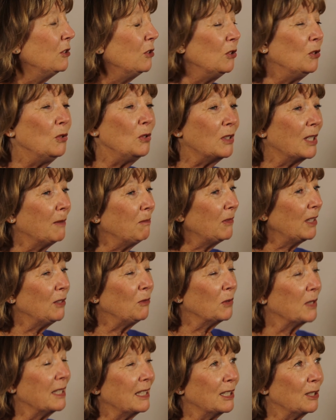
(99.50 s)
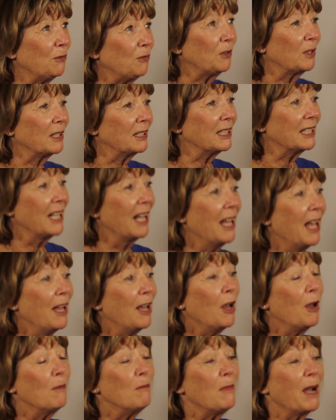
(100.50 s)
knew something was different.
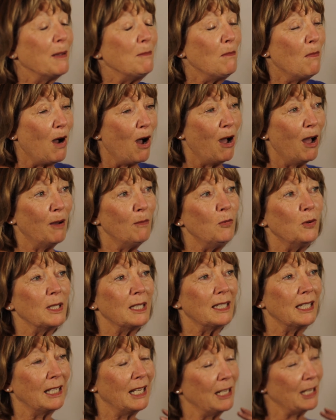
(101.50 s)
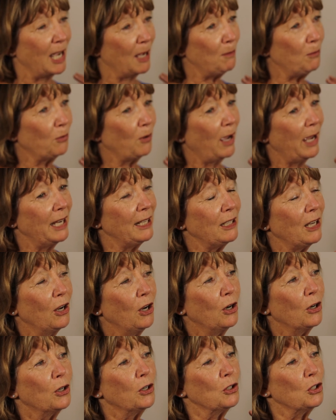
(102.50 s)
My mom was sitting upright,
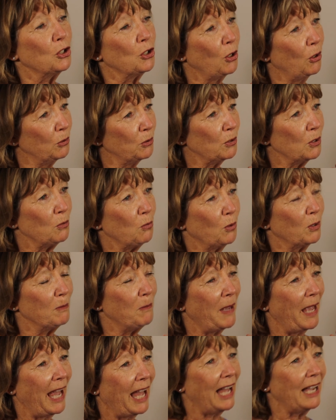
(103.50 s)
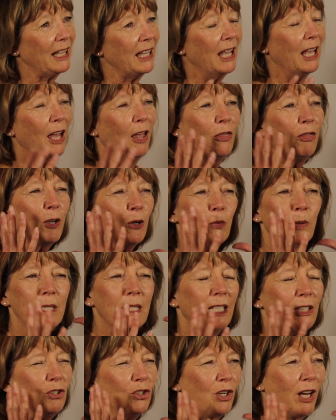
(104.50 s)
her shoulders were back, there
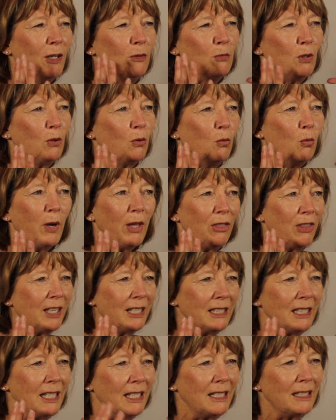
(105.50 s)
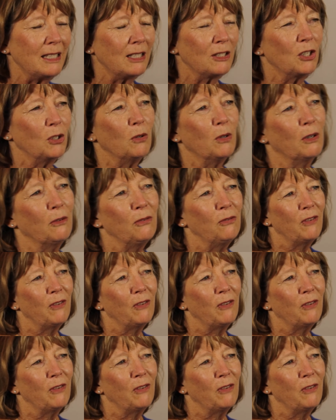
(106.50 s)
was a general withitness to her